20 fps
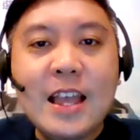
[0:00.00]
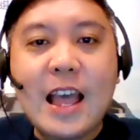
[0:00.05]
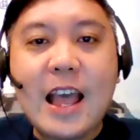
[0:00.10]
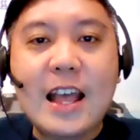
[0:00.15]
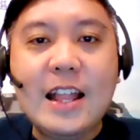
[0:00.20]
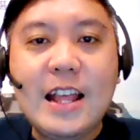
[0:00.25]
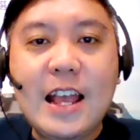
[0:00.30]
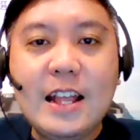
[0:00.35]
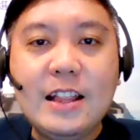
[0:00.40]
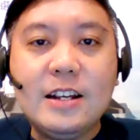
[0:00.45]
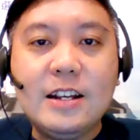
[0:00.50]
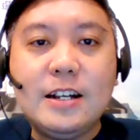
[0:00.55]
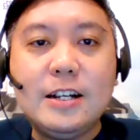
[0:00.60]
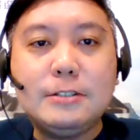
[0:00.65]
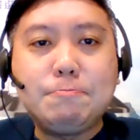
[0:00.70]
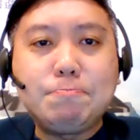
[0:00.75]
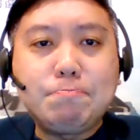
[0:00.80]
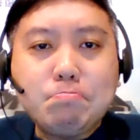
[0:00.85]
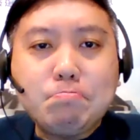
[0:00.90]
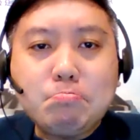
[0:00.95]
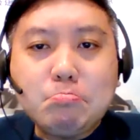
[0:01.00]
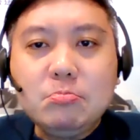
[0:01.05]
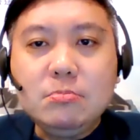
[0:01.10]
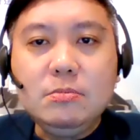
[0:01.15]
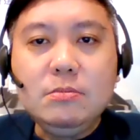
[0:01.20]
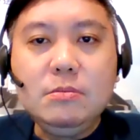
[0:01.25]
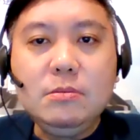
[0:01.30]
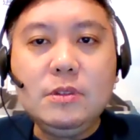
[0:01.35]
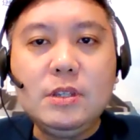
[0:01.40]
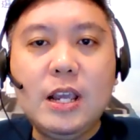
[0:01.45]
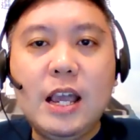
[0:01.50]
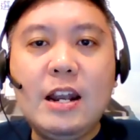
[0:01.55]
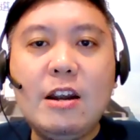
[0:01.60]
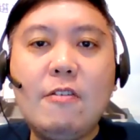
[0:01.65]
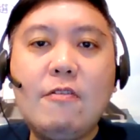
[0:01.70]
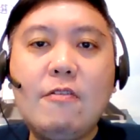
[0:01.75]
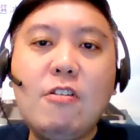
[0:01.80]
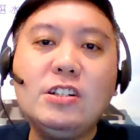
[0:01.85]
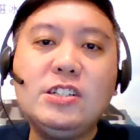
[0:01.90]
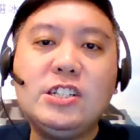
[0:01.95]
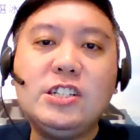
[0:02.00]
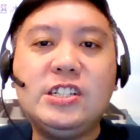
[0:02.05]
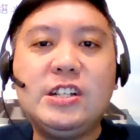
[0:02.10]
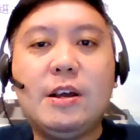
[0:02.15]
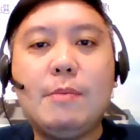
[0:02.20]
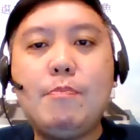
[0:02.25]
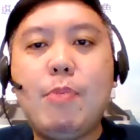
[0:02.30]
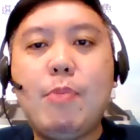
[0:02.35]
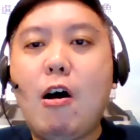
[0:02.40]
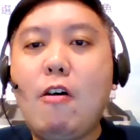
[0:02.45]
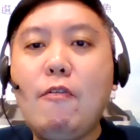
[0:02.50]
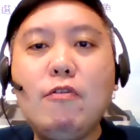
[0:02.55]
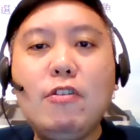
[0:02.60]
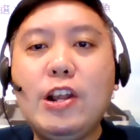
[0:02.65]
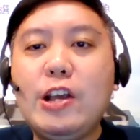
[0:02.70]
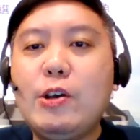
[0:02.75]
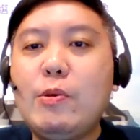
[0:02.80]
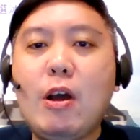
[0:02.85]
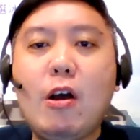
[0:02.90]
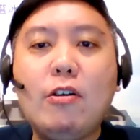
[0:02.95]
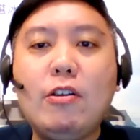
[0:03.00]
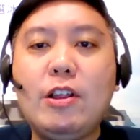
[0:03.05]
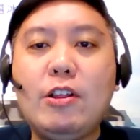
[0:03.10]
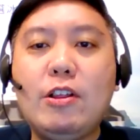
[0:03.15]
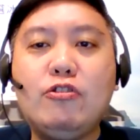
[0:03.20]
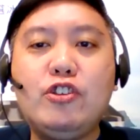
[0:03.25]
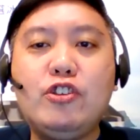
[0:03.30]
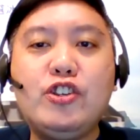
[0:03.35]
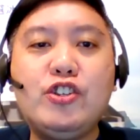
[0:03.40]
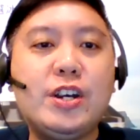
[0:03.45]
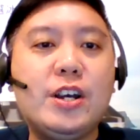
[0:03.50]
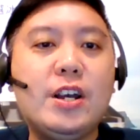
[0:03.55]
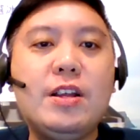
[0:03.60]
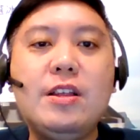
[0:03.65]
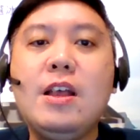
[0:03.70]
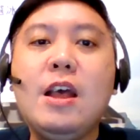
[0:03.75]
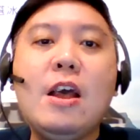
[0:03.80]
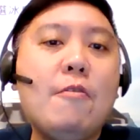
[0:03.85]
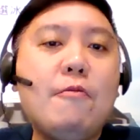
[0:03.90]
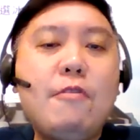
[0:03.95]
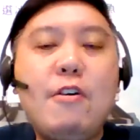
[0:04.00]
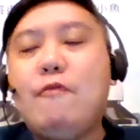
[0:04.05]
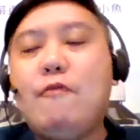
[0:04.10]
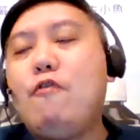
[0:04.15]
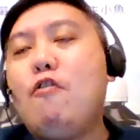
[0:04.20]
and then and of course it's a powerful liquid nutrition with